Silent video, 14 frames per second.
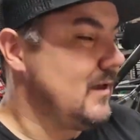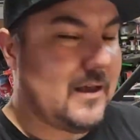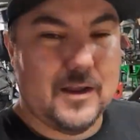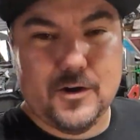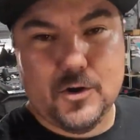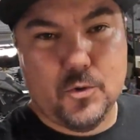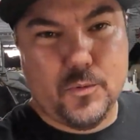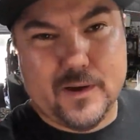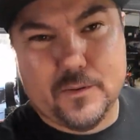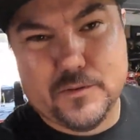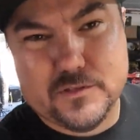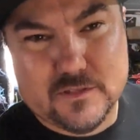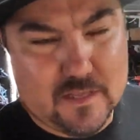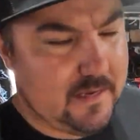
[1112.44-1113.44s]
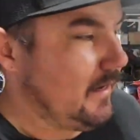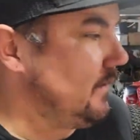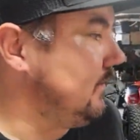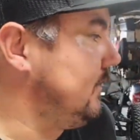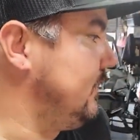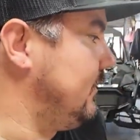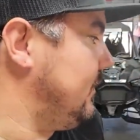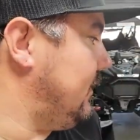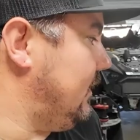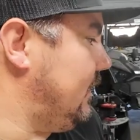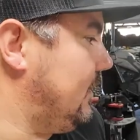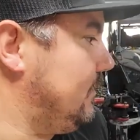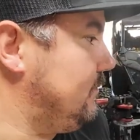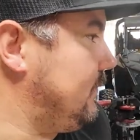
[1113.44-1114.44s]
don't know what I was thinking.
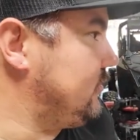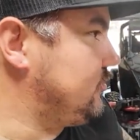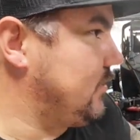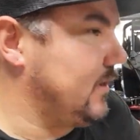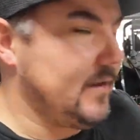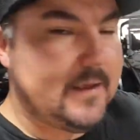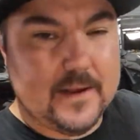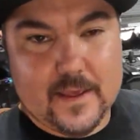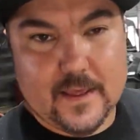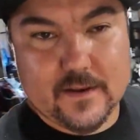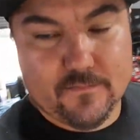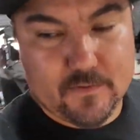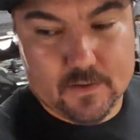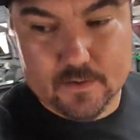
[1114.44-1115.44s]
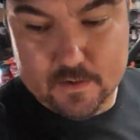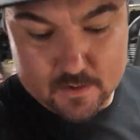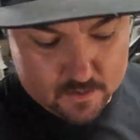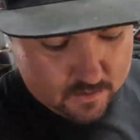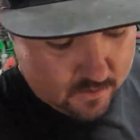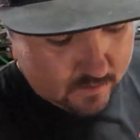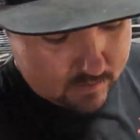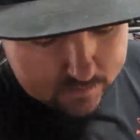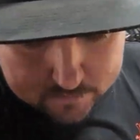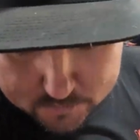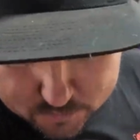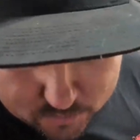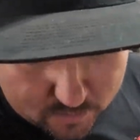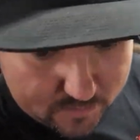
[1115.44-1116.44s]
I was trying to get ahead of it
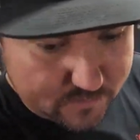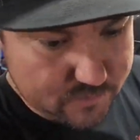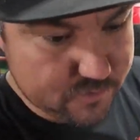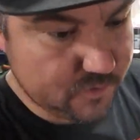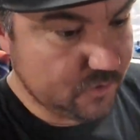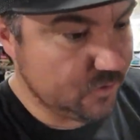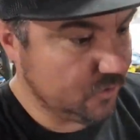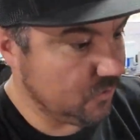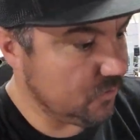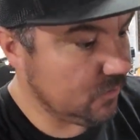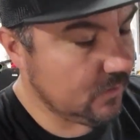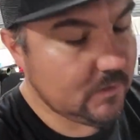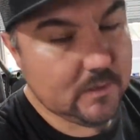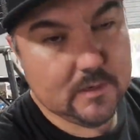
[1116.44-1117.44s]
and trying to